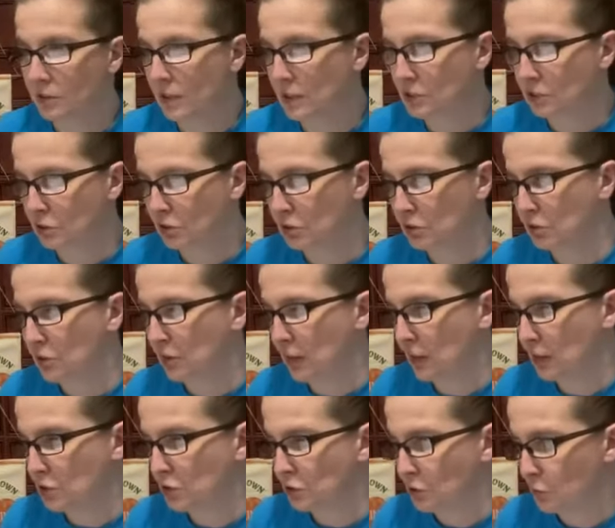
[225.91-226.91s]
That's just in
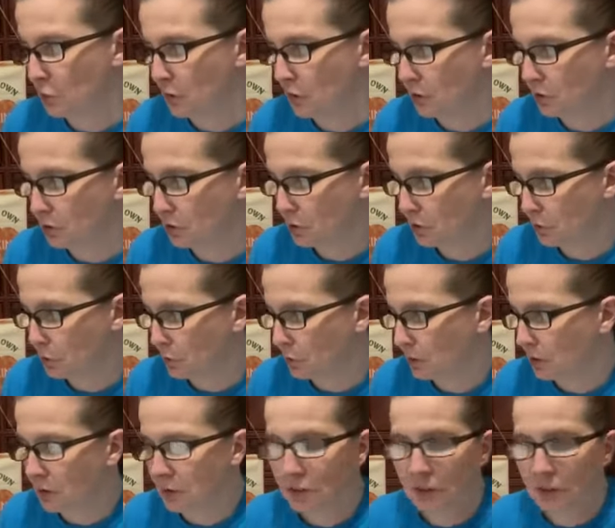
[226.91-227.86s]
case you wanted to